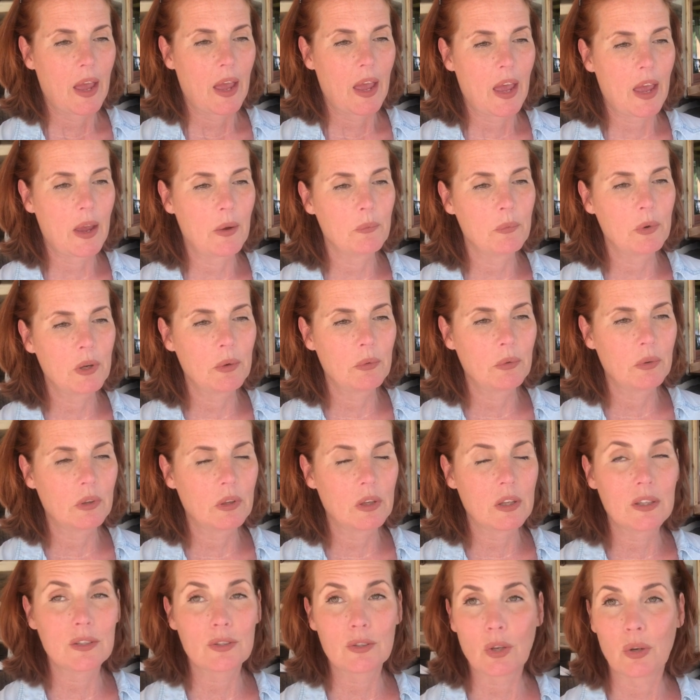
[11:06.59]
And we will,
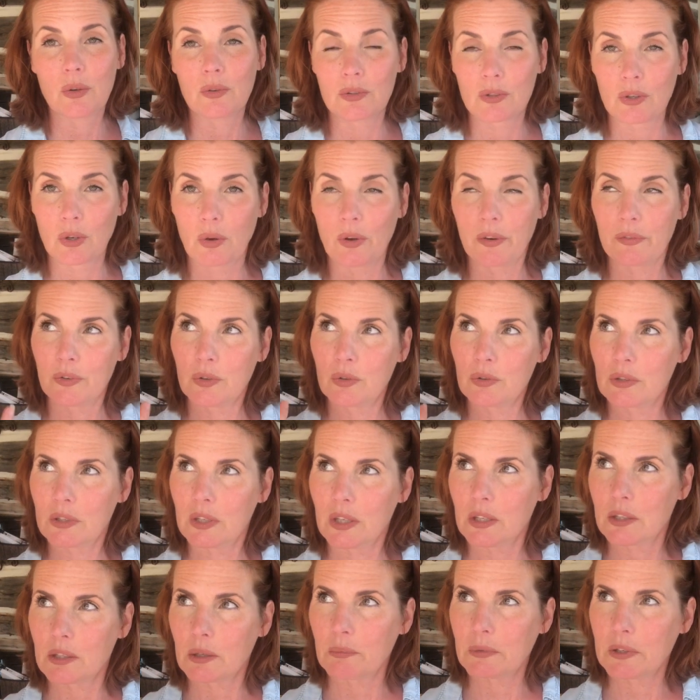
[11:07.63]
so if you
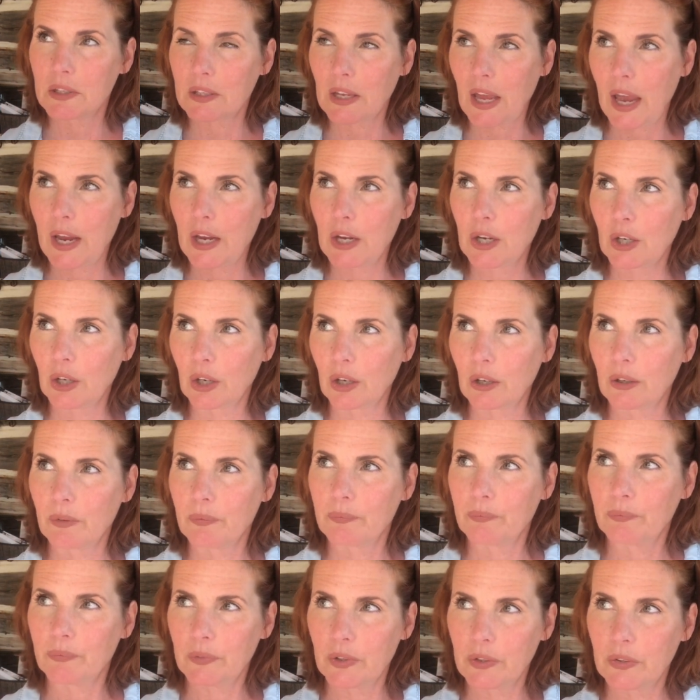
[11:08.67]
see somebody's anger,
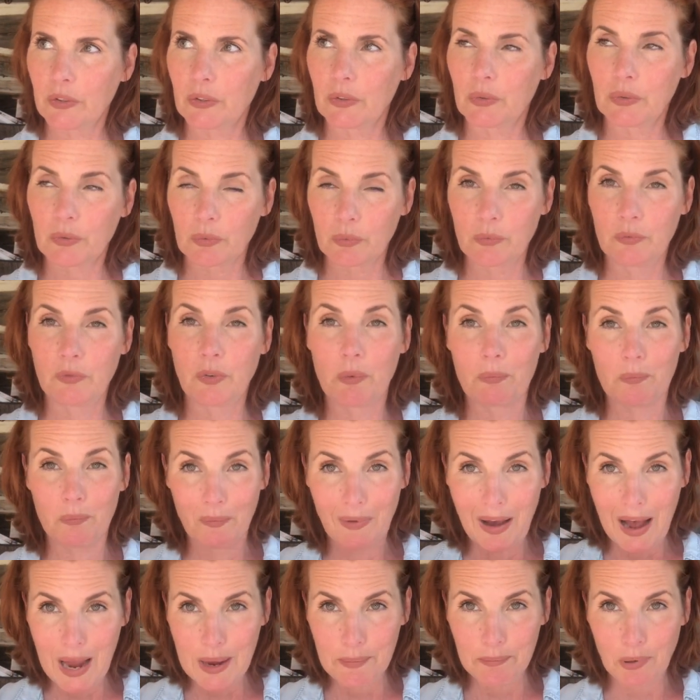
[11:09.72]
this is for
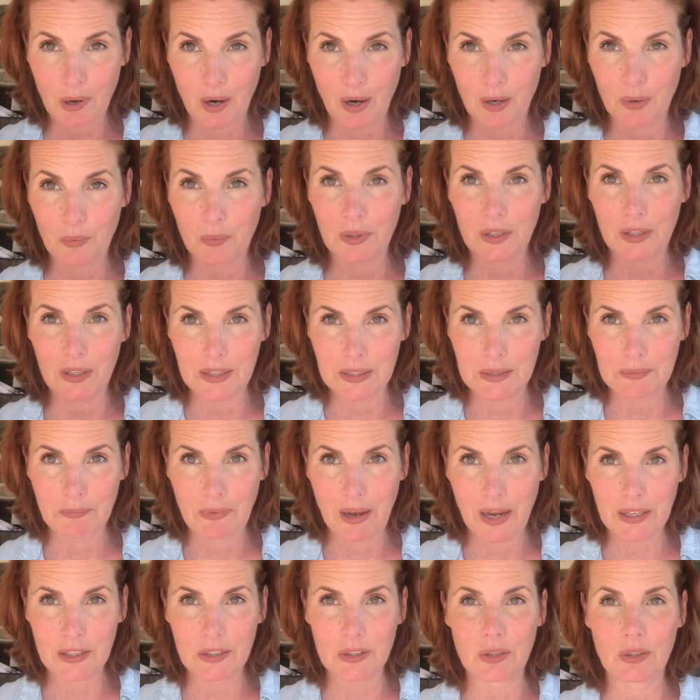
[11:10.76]
my part, what is
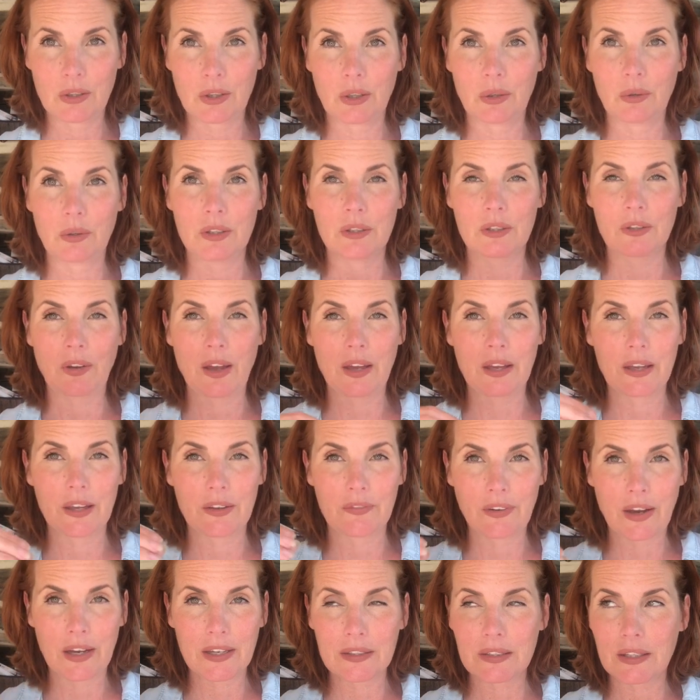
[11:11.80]
mine to do is
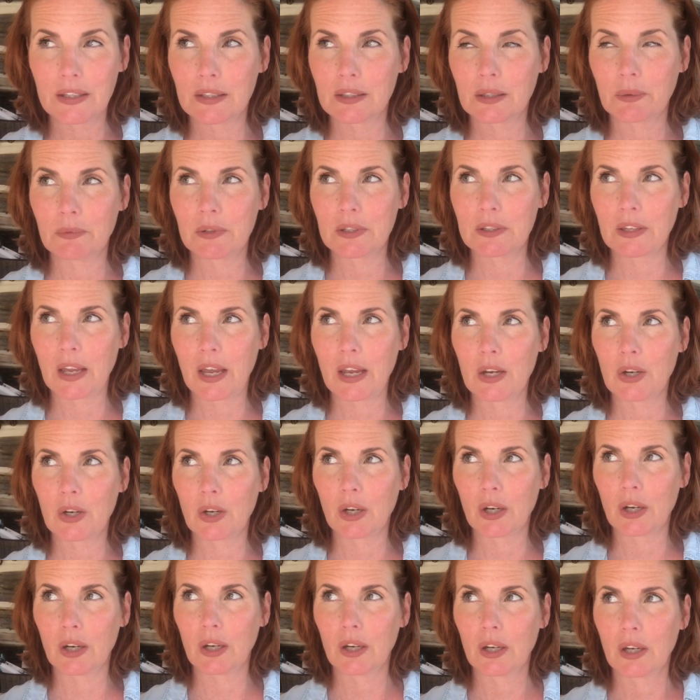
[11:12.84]
if I see somebody's
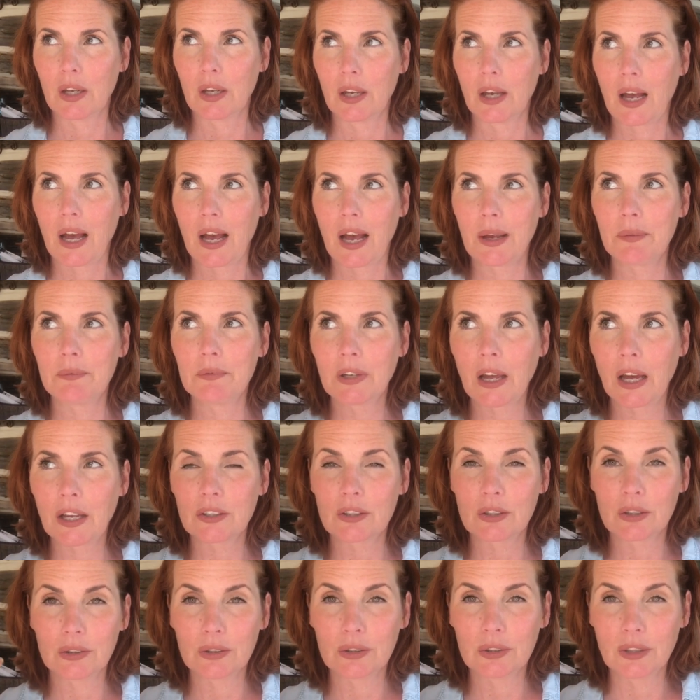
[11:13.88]
anger, I'm not
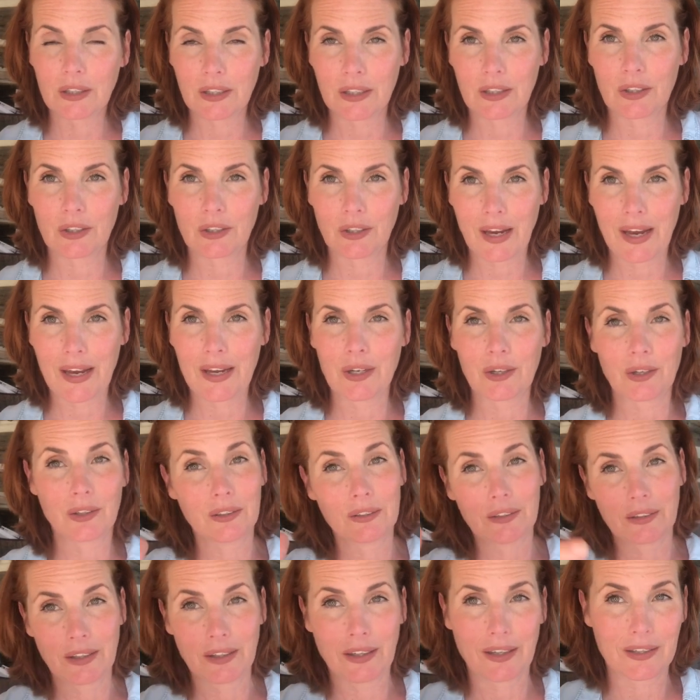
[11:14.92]
to look at their anger
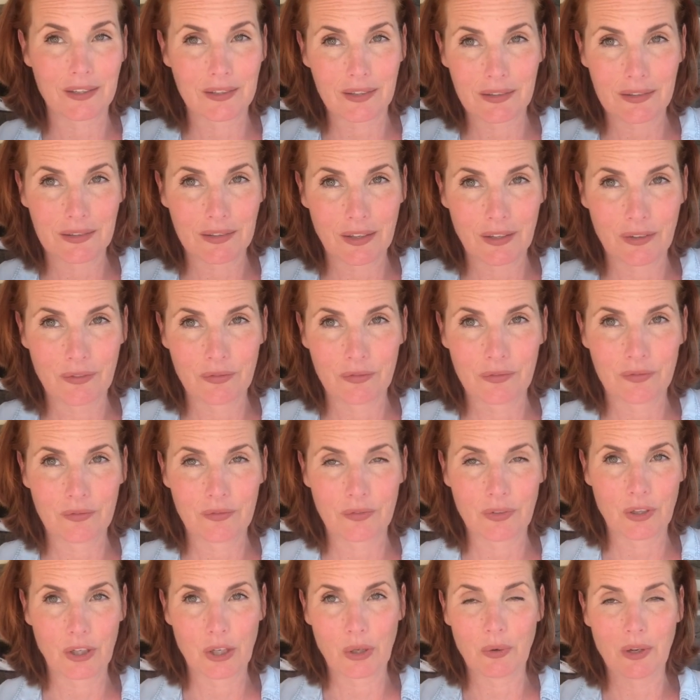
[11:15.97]
like I just did
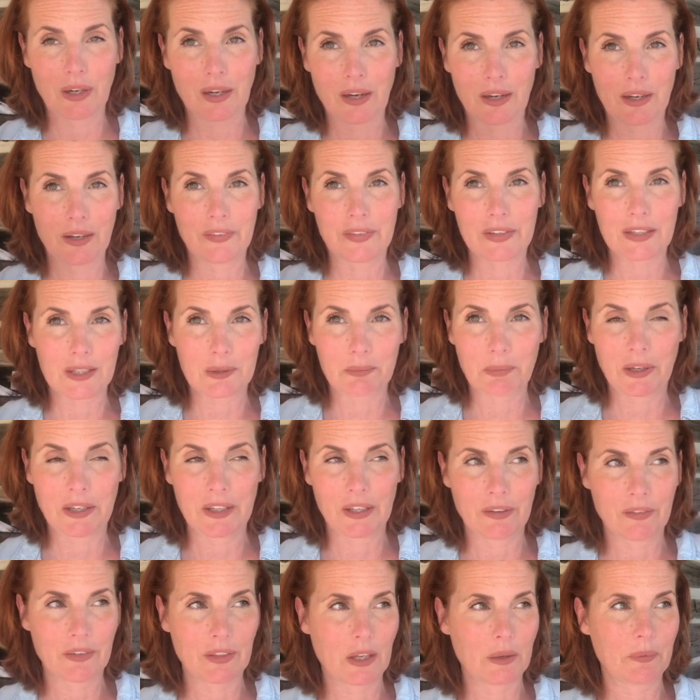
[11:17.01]
for you. I kind of explained
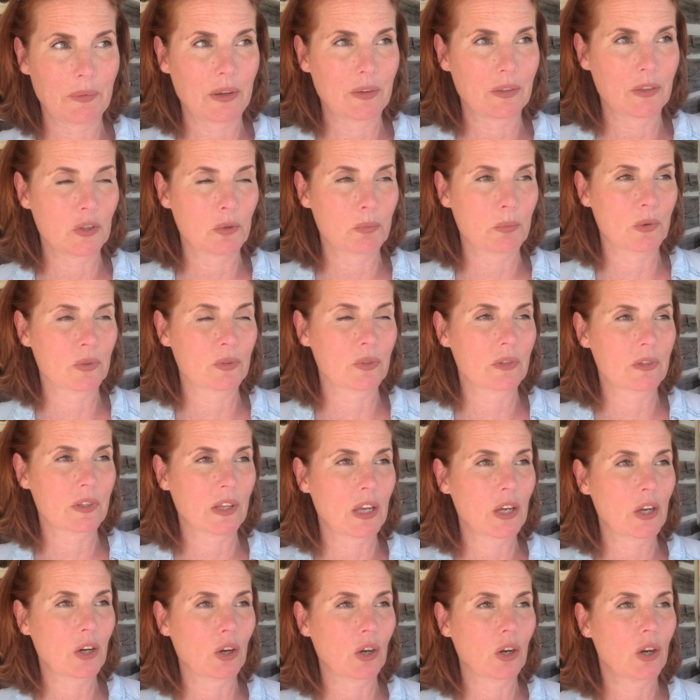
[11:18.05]
everything about this person's
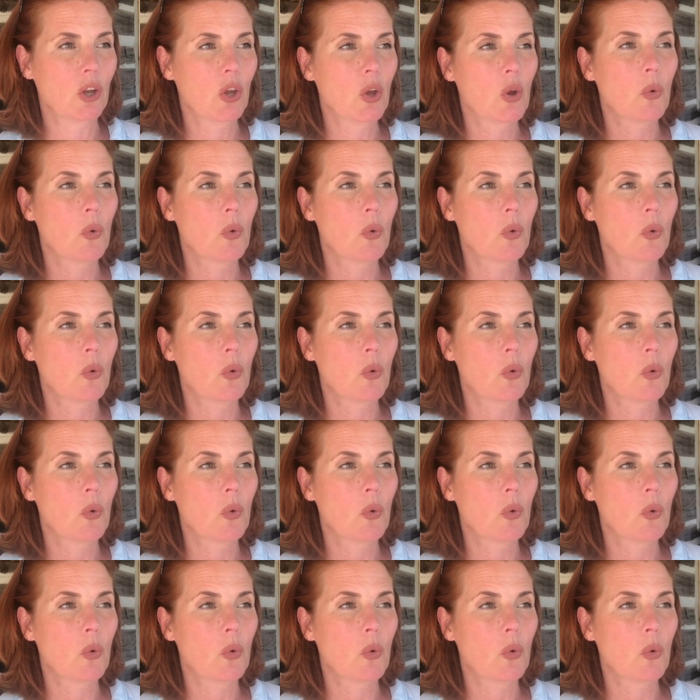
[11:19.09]
anger.